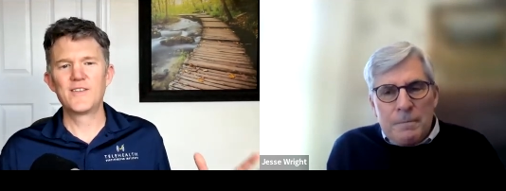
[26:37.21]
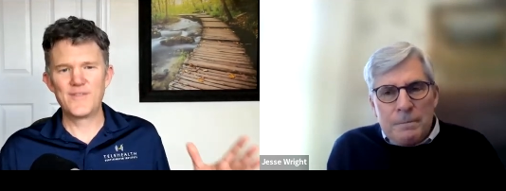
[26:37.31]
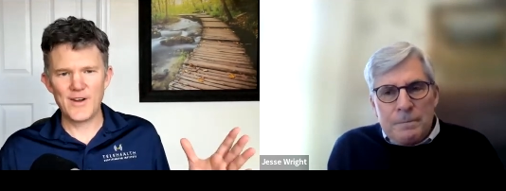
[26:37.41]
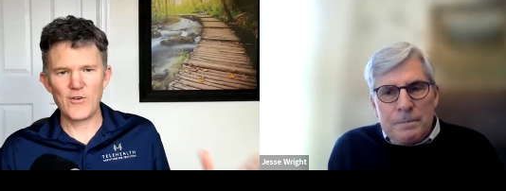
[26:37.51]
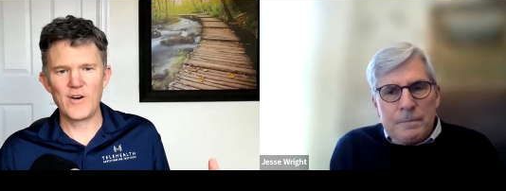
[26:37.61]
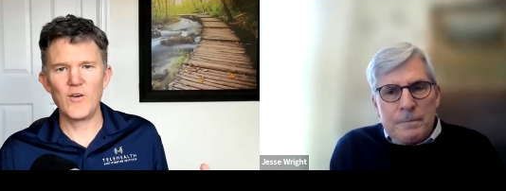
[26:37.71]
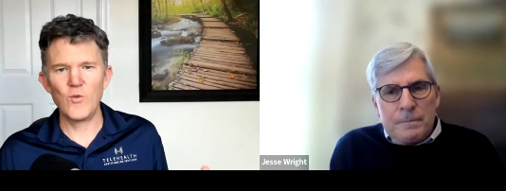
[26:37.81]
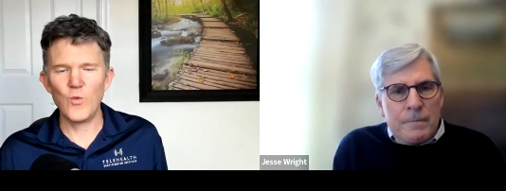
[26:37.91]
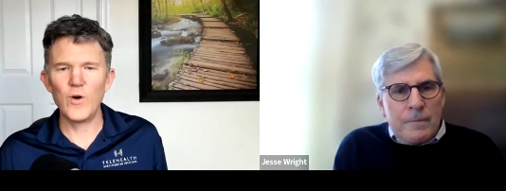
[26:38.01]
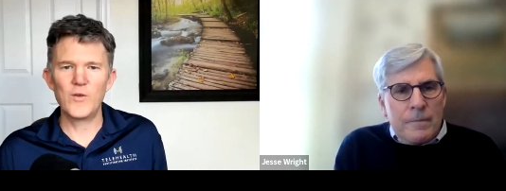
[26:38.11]
Speaker 1: Figuring out
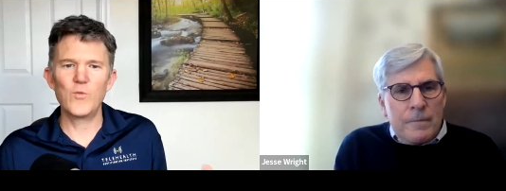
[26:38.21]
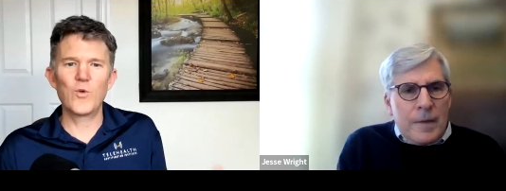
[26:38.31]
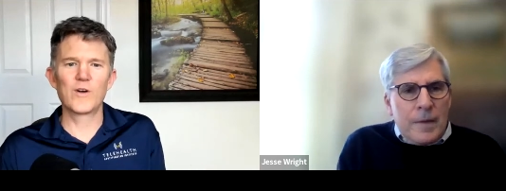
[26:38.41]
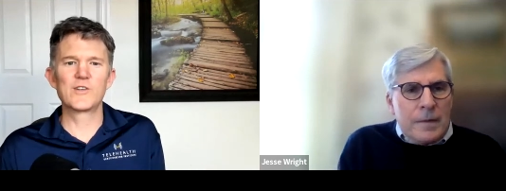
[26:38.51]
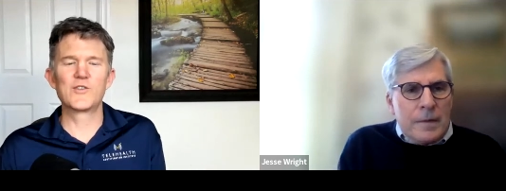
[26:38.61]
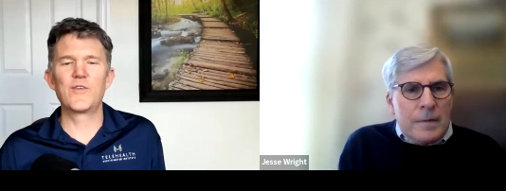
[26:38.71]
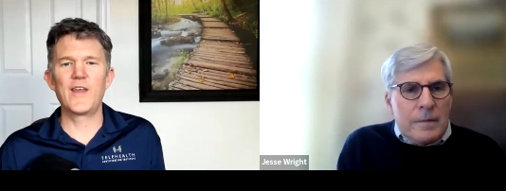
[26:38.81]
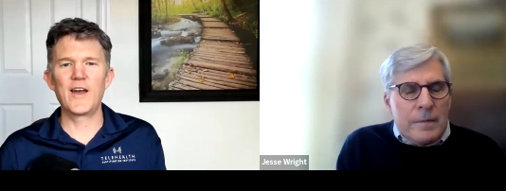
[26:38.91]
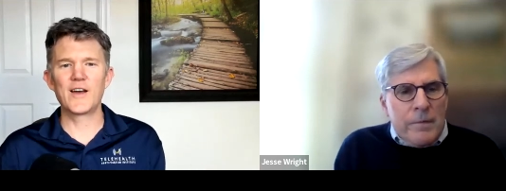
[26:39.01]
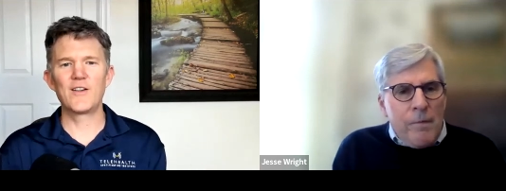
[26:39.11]
what works for
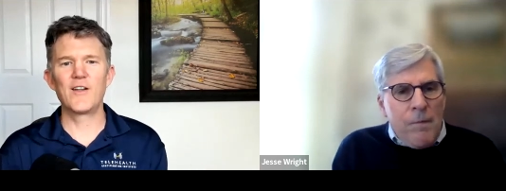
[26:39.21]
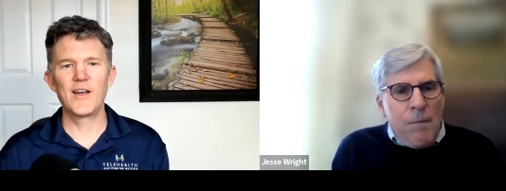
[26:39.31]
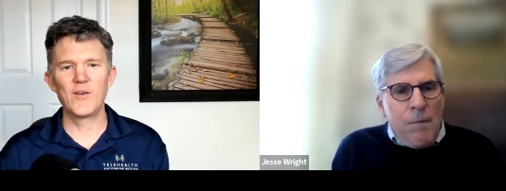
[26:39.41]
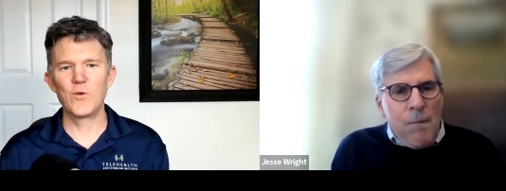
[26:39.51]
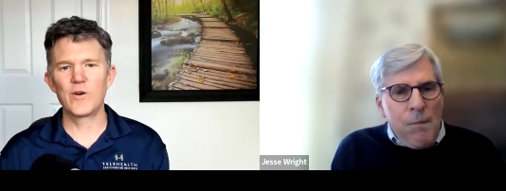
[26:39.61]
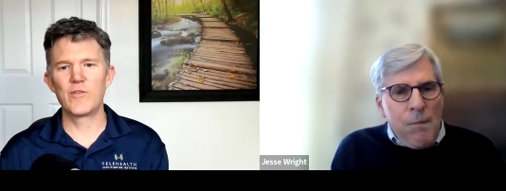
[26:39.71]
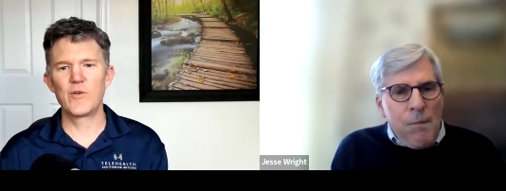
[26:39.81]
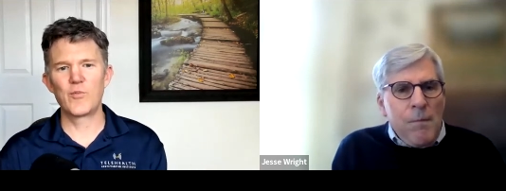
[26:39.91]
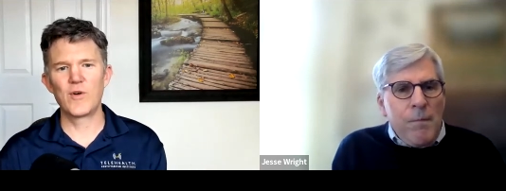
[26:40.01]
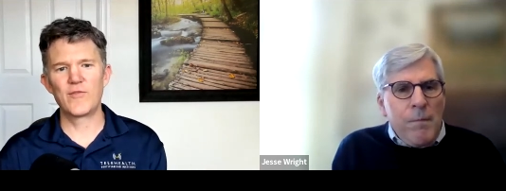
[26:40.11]
that client, what are their
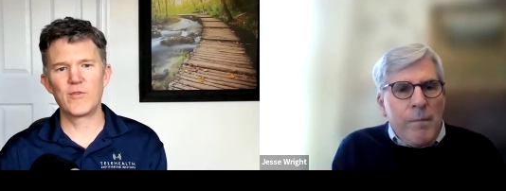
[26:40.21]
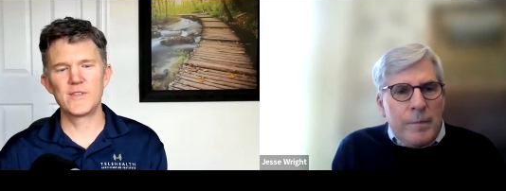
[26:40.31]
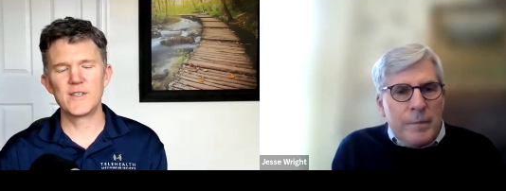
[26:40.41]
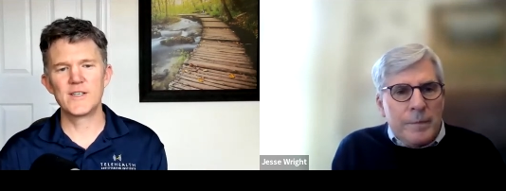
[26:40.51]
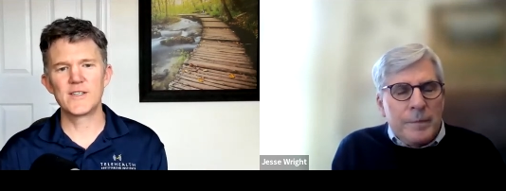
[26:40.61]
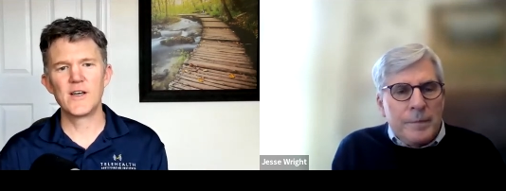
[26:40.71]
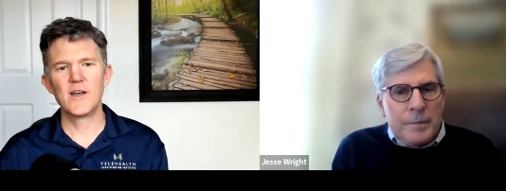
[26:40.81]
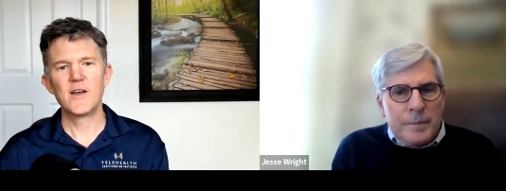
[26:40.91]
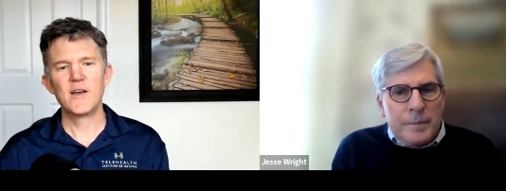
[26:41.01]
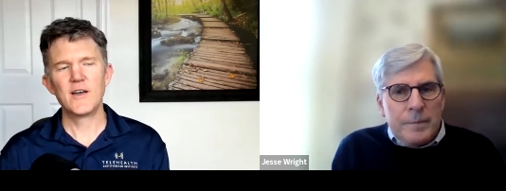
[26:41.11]
preferences,
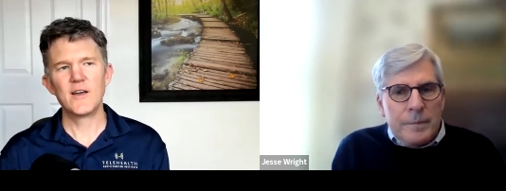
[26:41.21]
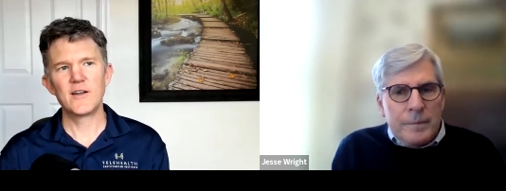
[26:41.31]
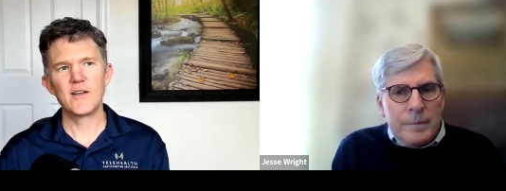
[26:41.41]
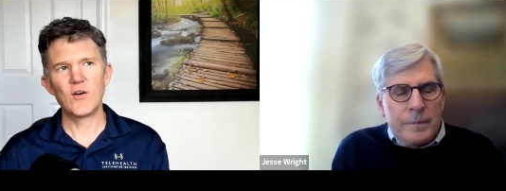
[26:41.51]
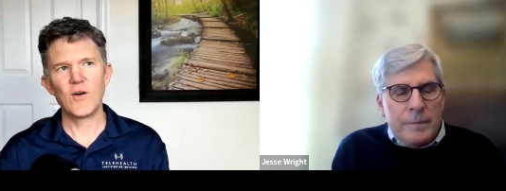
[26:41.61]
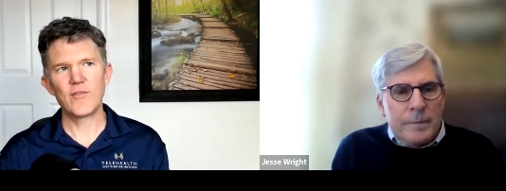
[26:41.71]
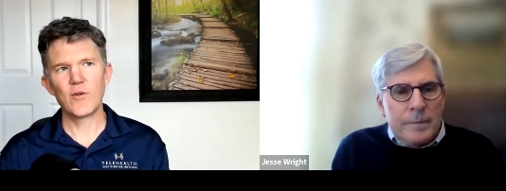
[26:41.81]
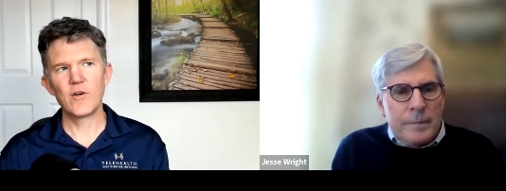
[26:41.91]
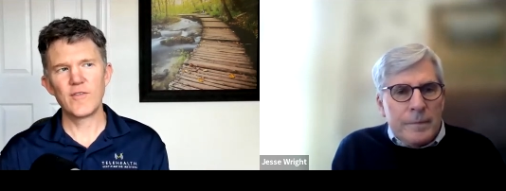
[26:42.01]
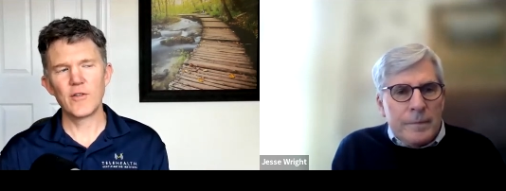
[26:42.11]
and you know I've
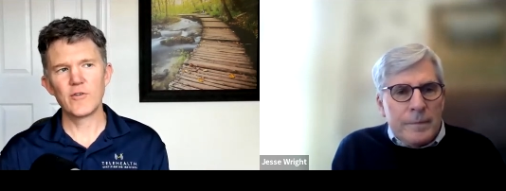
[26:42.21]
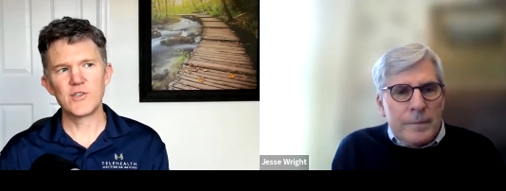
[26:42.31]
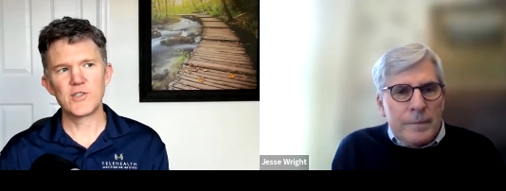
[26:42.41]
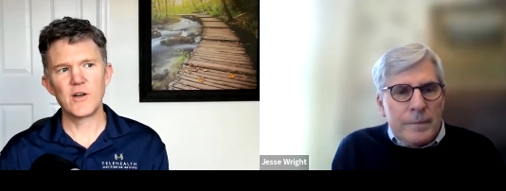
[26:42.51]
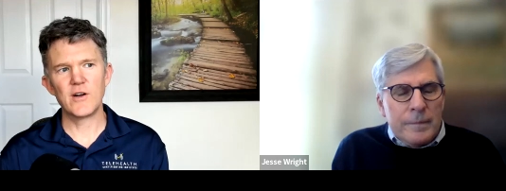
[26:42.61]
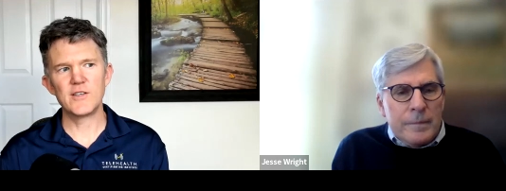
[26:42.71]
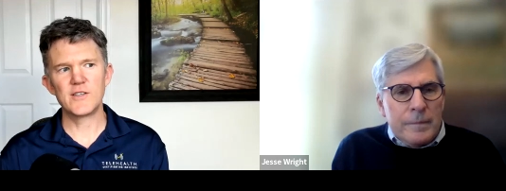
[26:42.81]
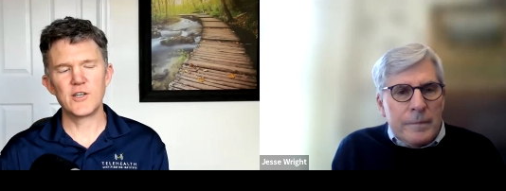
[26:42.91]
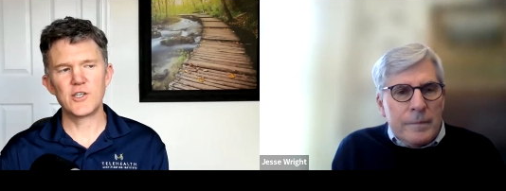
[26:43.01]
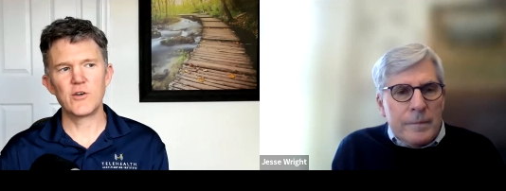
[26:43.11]
heard of other studies
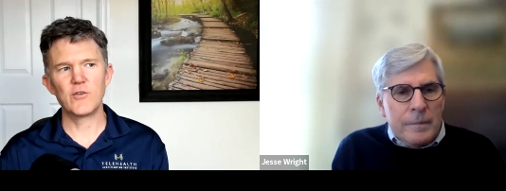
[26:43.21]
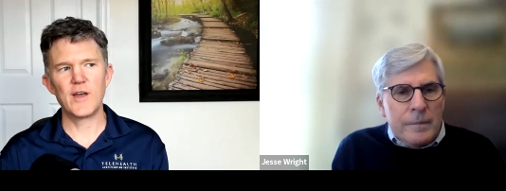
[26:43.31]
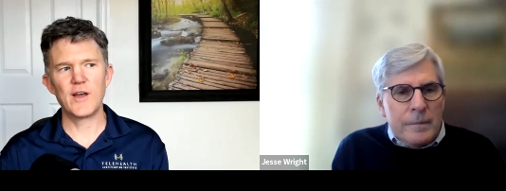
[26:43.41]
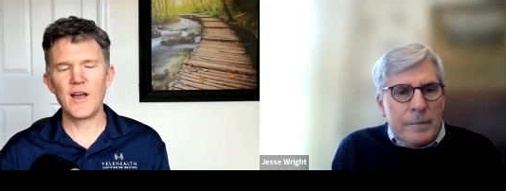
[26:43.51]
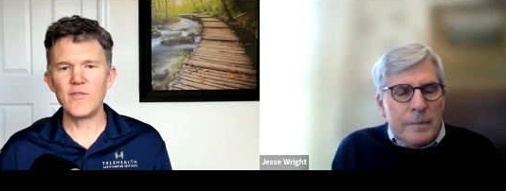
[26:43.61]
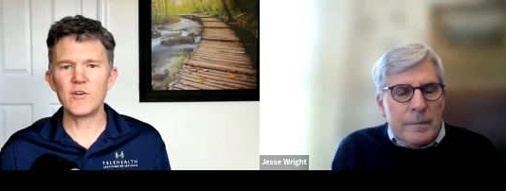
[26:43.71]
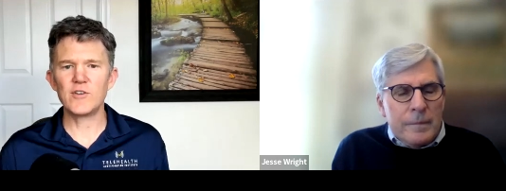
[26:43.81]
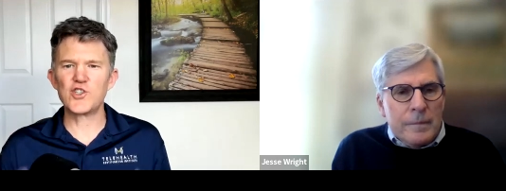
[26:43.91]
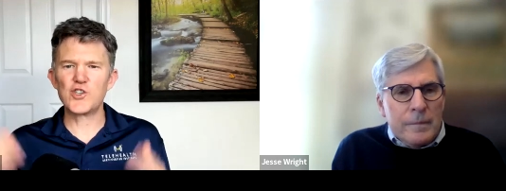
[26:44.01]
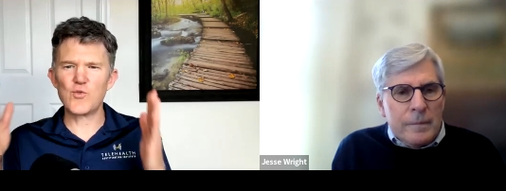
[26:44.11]
that show that having a
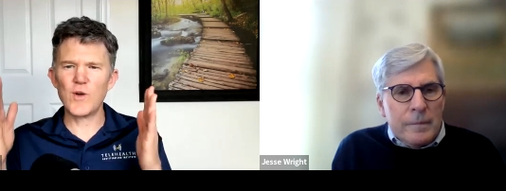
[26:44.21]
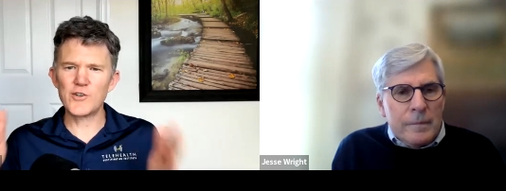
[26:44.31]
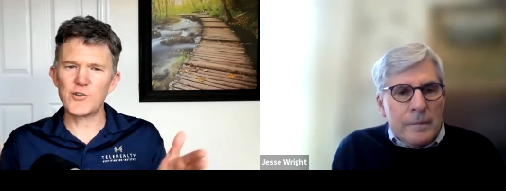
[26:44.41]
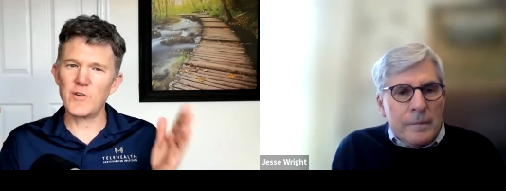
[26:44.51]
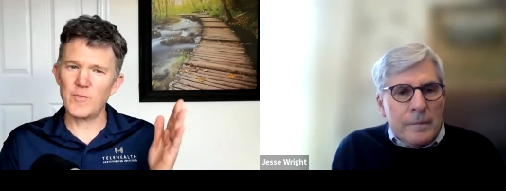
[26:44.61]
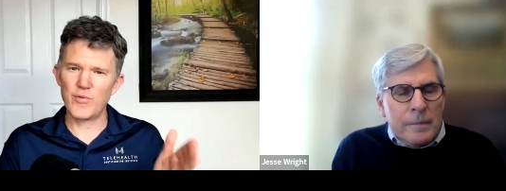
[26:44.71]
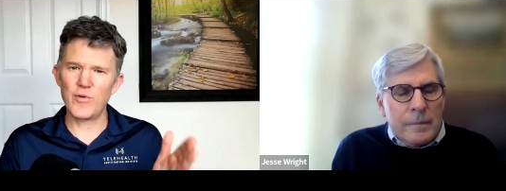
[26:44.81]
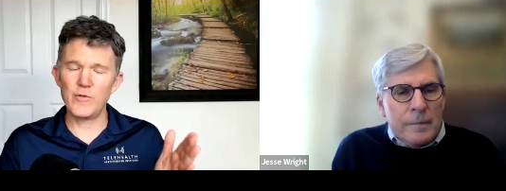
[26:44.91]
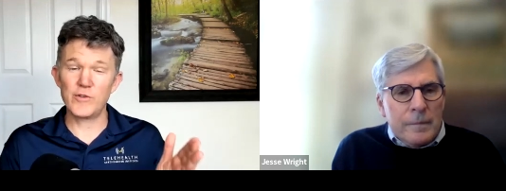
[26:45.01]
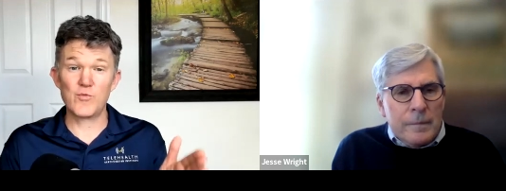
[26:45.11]
structured
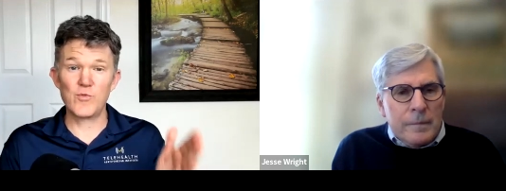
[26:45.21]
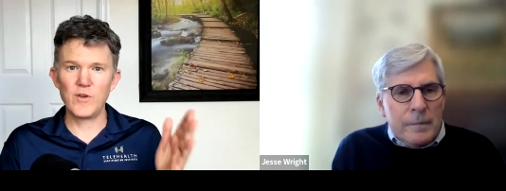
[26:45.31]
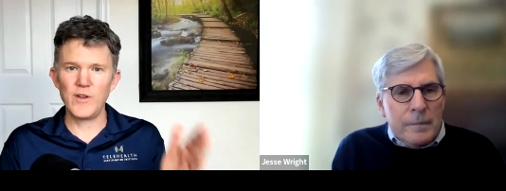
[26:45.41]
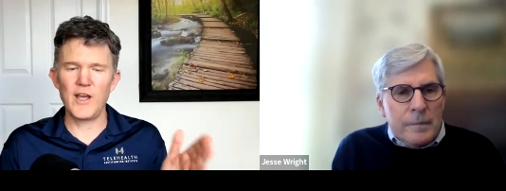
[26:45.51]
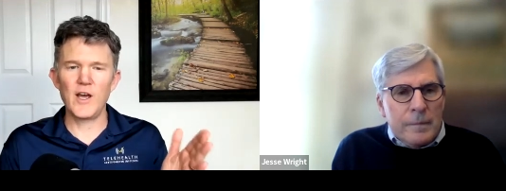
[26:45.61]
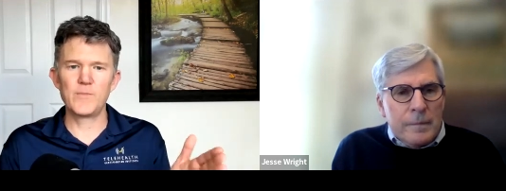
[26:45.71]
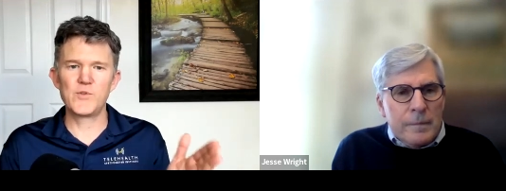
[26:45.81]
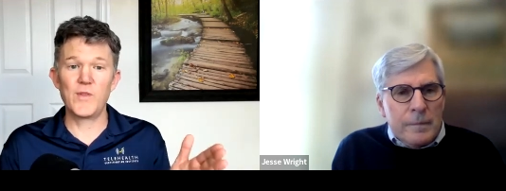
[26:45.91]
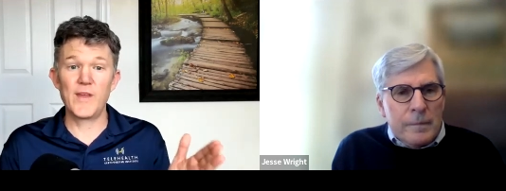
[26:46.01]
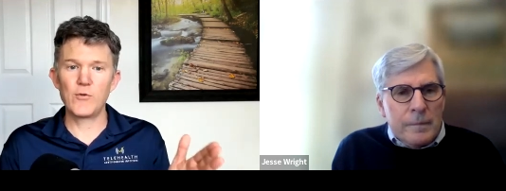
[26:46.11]
approach really
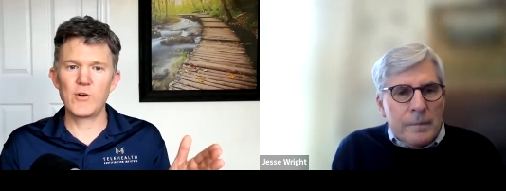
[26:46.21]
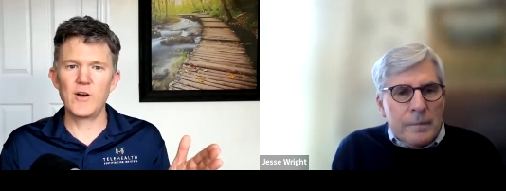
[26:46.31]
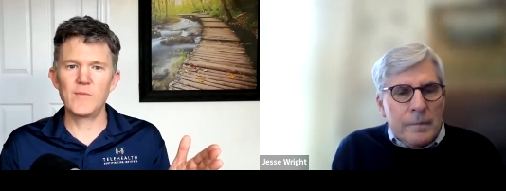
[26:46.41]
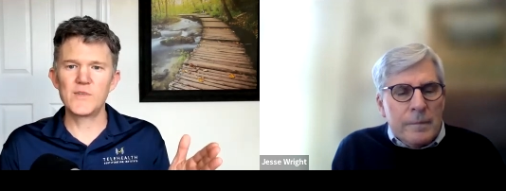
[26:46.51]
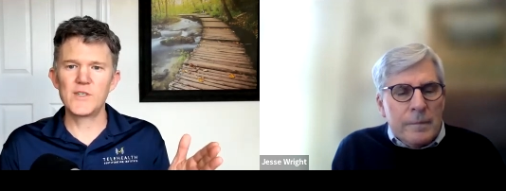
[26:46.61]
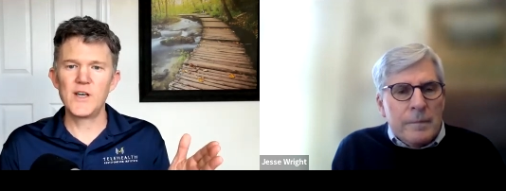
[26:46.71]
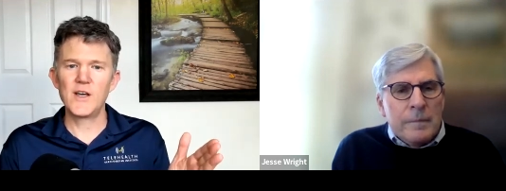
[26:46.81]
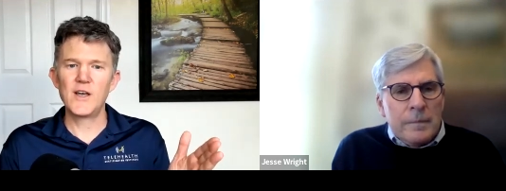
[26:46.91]
helps with outcomes.